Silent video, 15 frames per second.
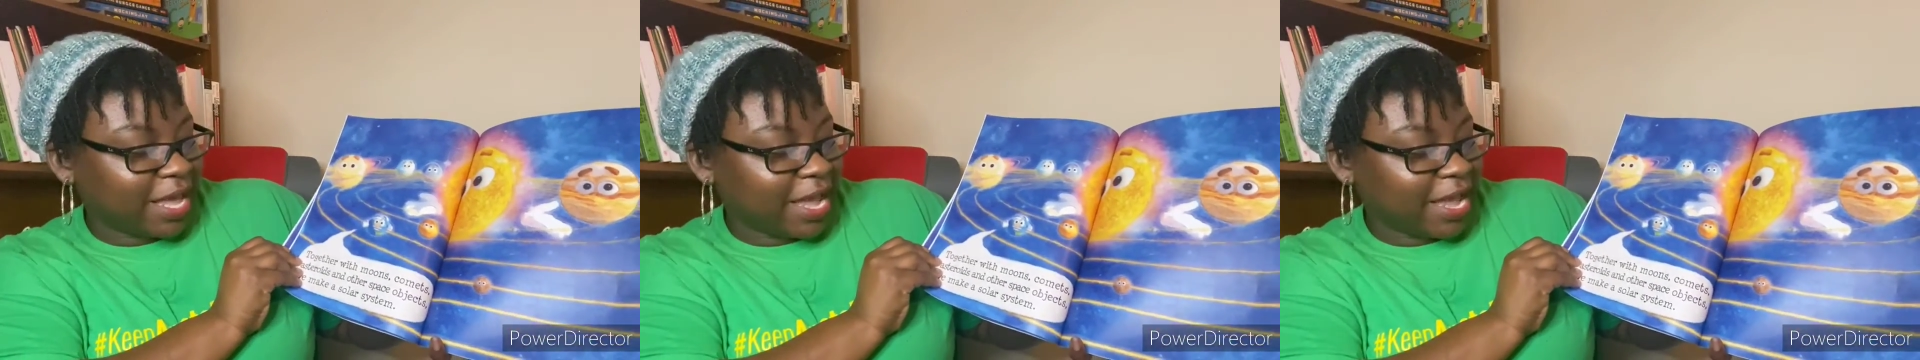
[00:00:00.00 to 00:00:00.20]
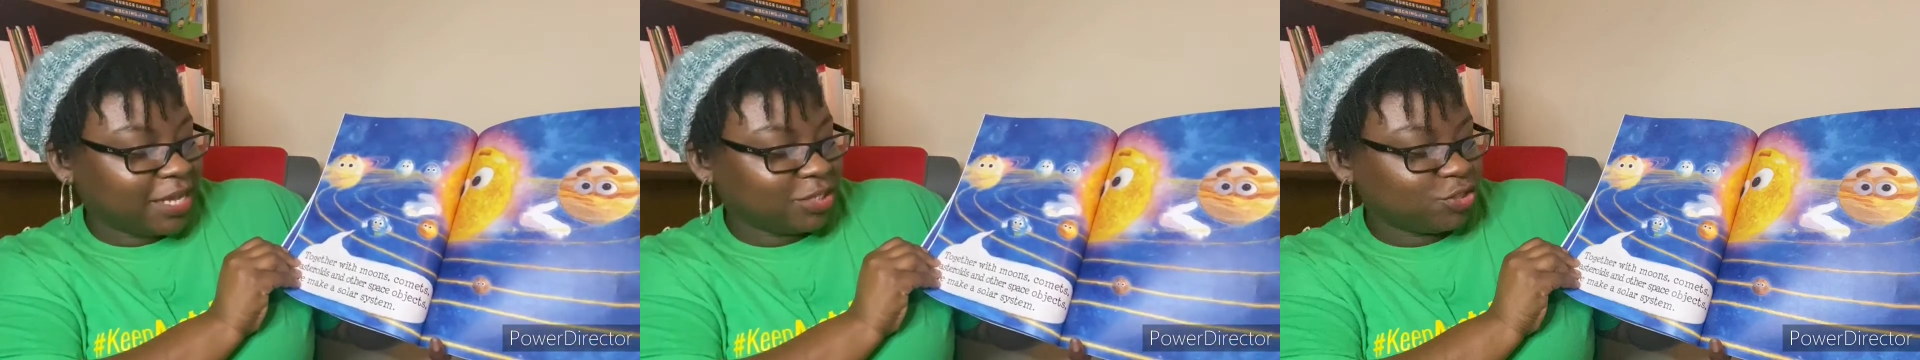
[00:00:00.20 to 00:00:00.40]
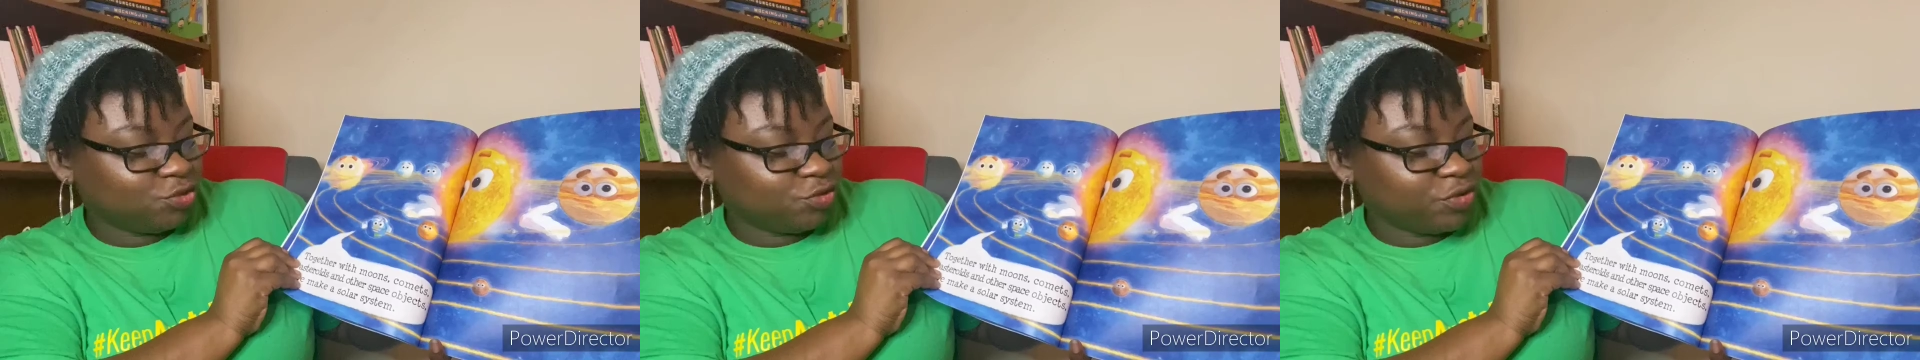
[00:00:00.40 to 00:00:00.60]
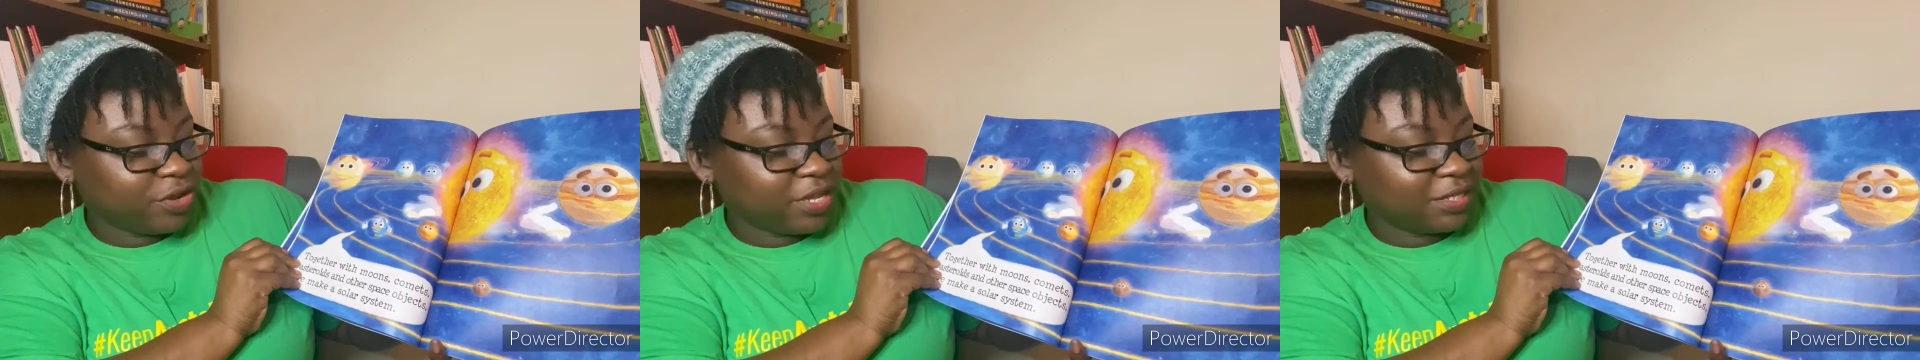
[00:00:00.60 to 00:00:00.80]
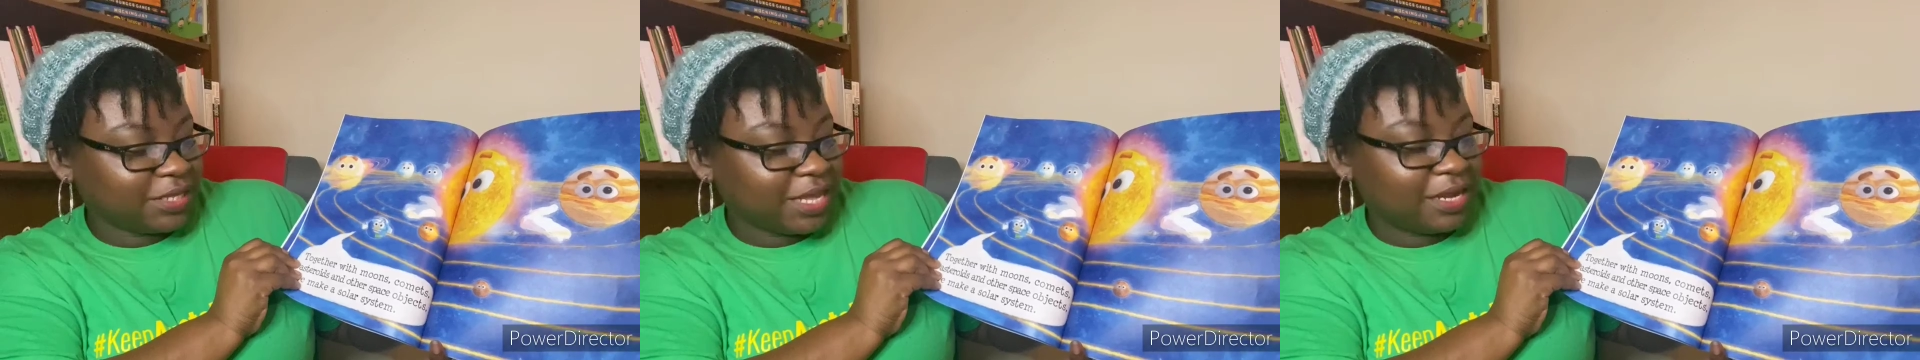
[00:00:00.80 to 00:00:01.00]

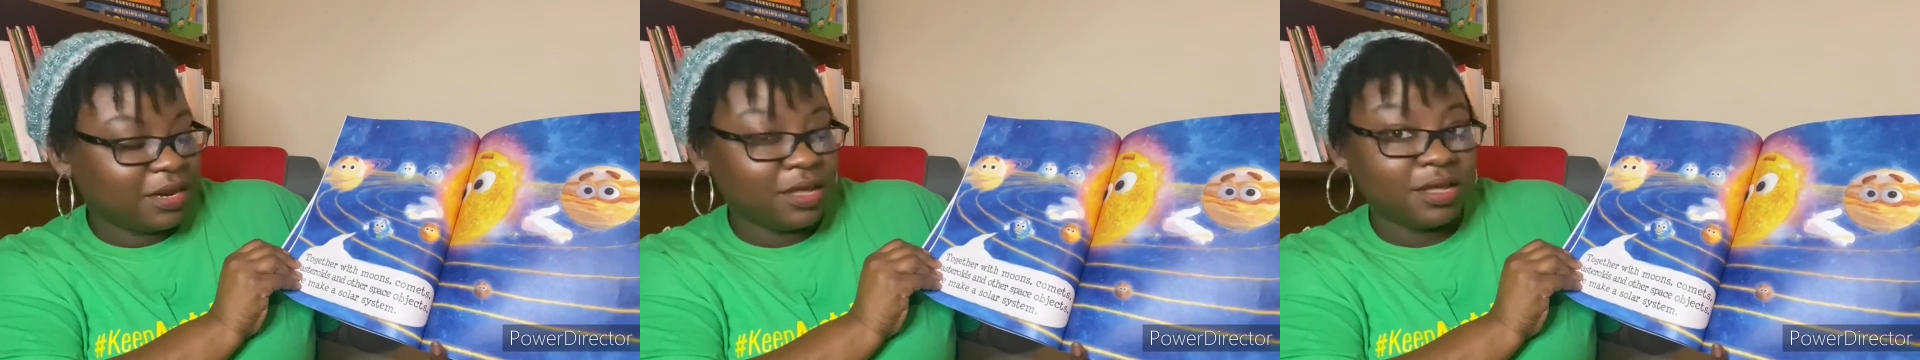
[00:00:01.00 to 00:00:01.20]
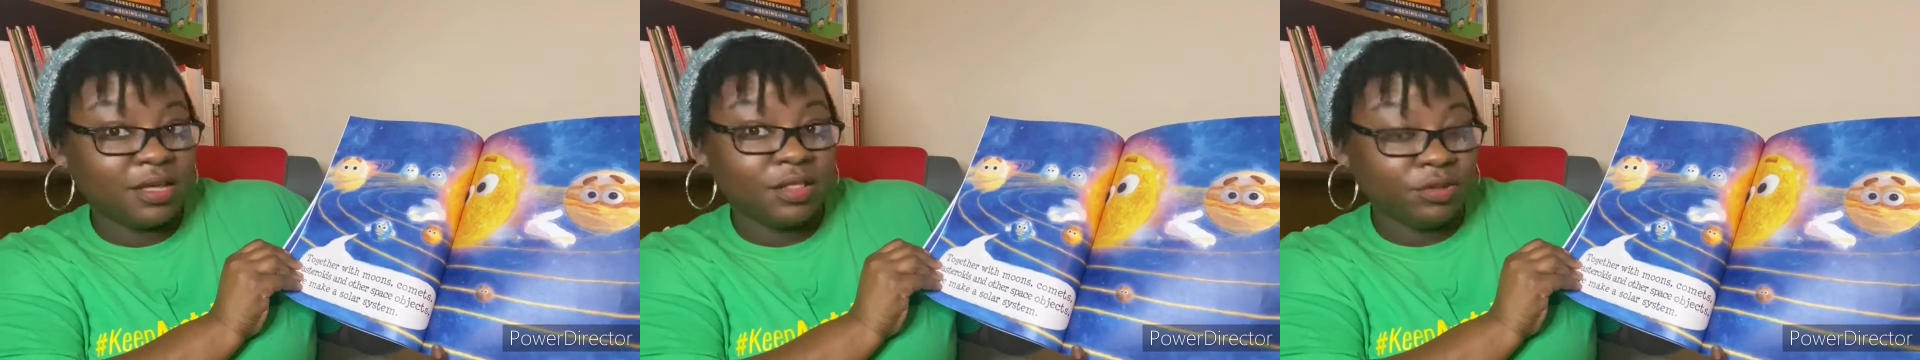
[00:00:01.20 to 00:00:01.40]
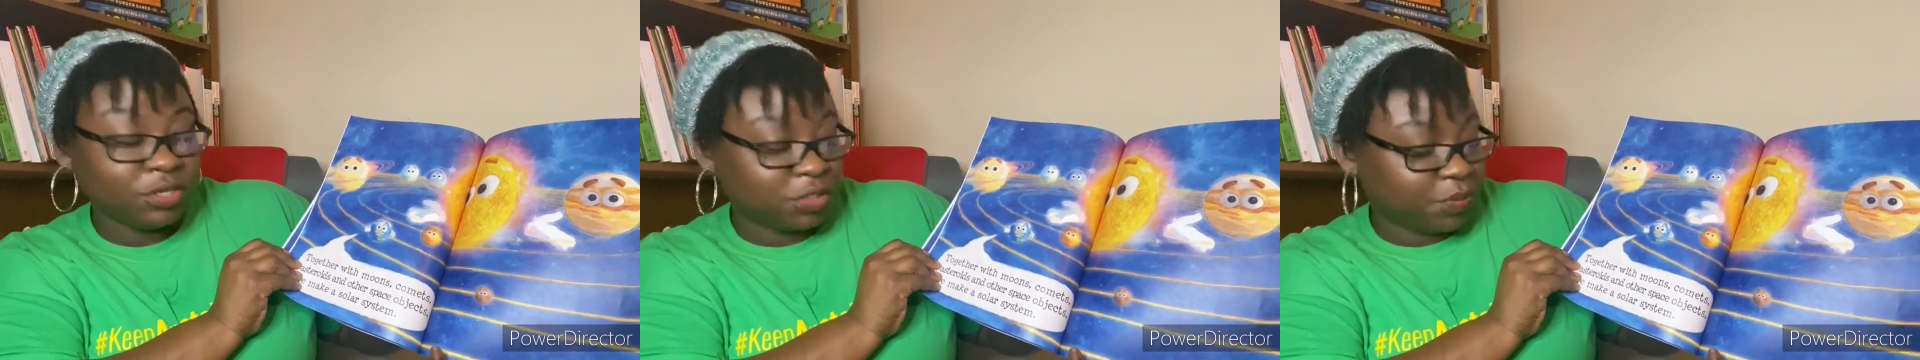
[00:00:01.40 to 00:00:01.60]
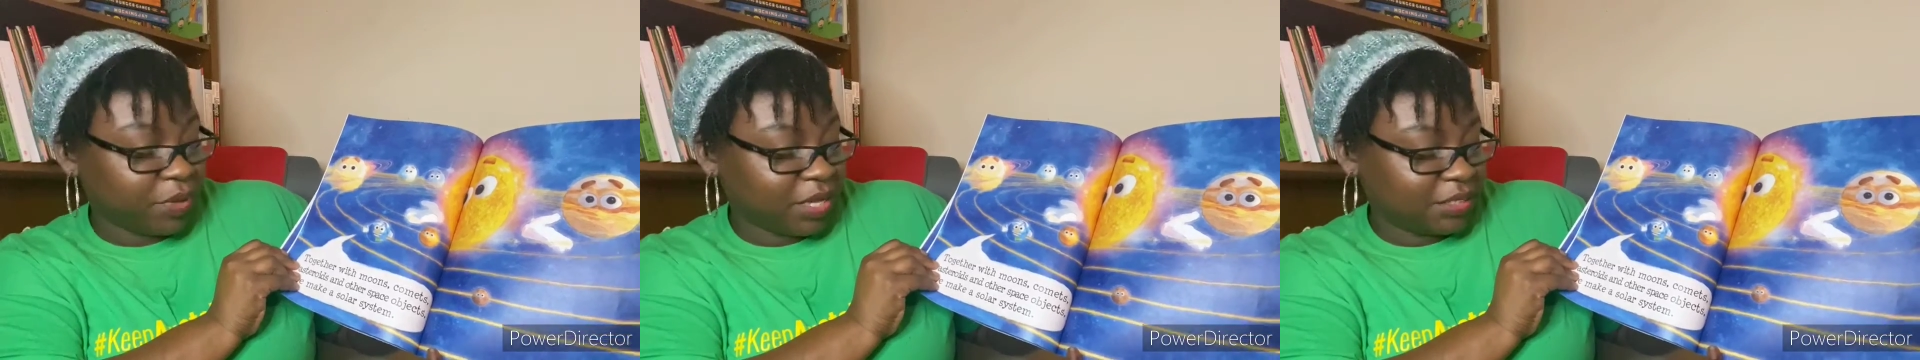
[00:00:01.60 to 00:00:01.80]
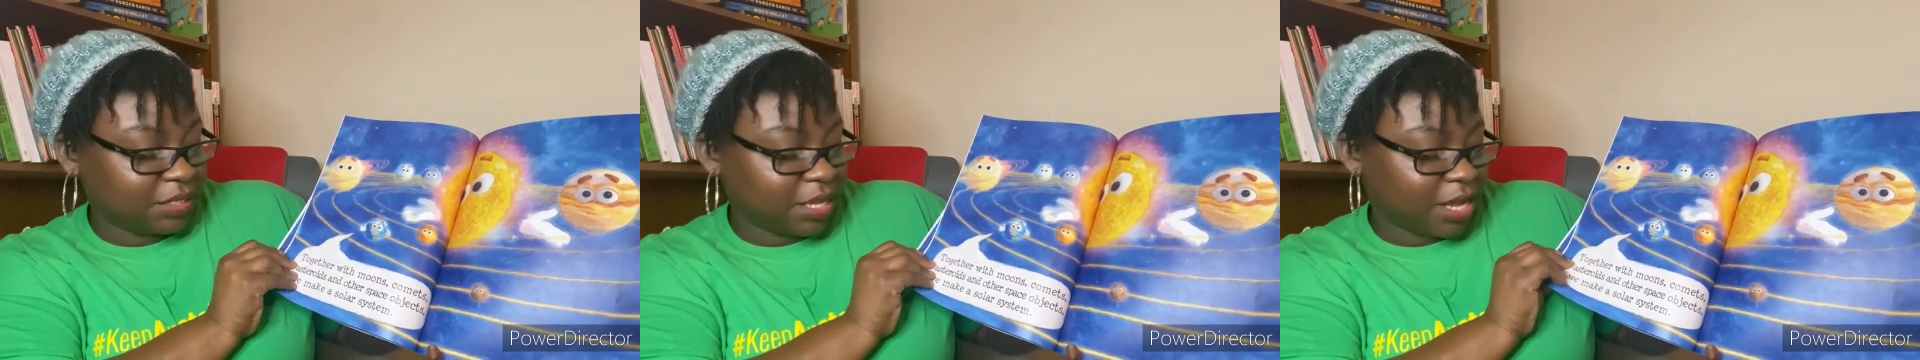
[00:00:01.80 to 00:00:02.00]
asteroids, and other
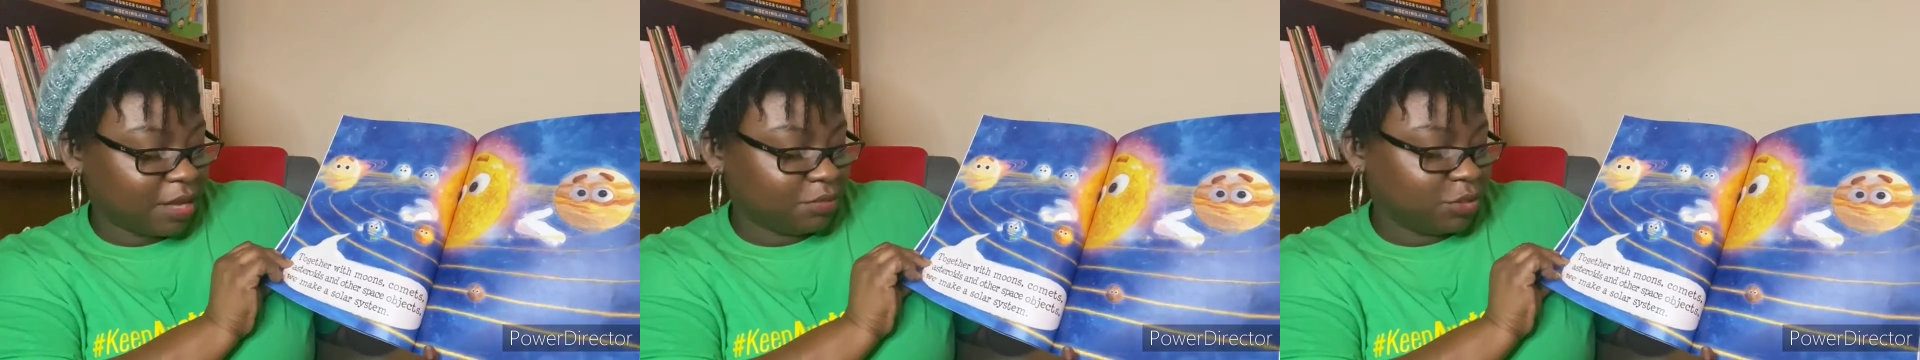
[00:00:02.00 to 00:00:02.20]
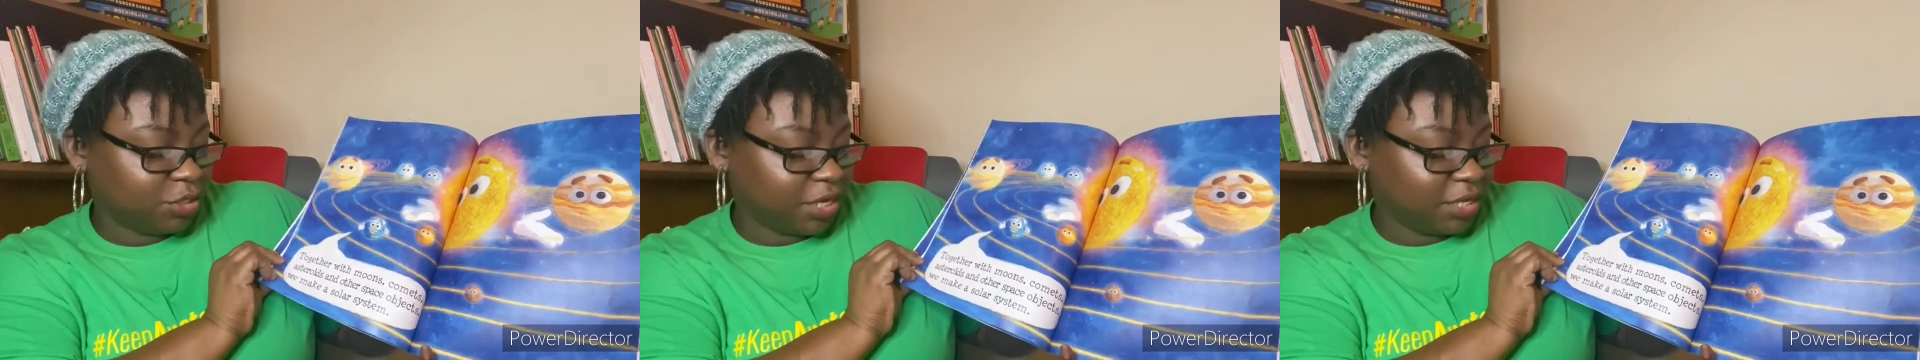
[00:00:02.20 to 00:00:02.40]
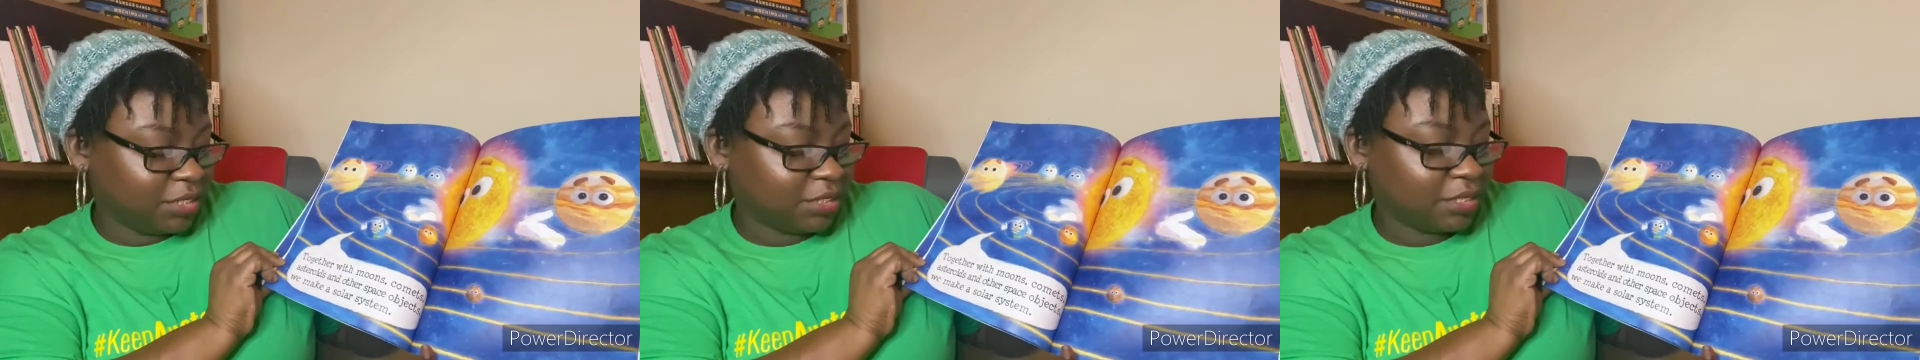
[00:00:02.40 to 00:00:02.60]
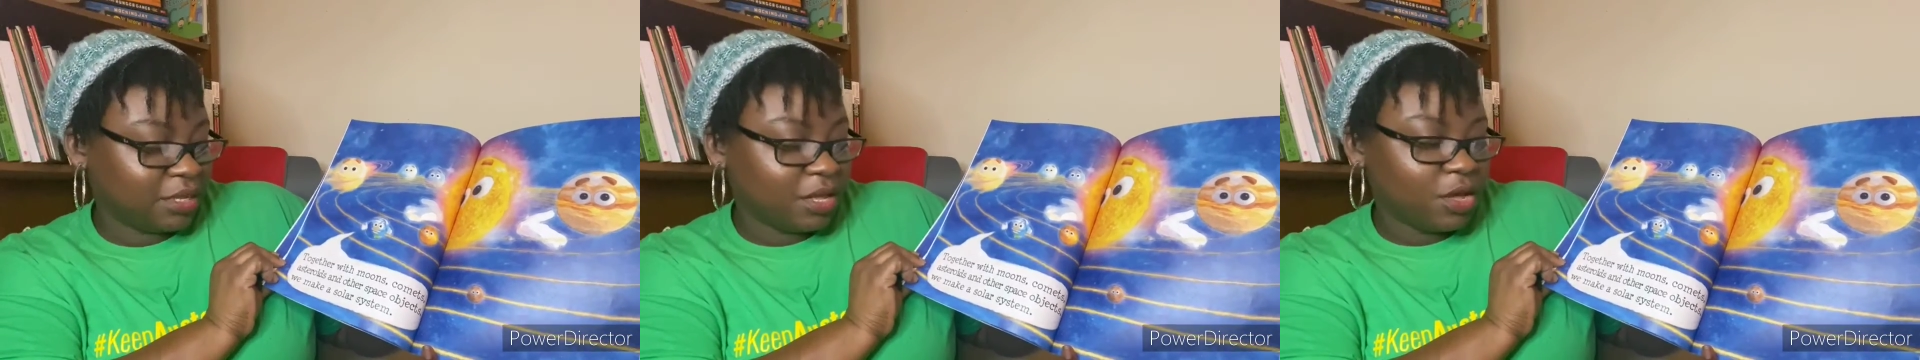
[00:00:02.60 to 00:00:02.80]
space objects,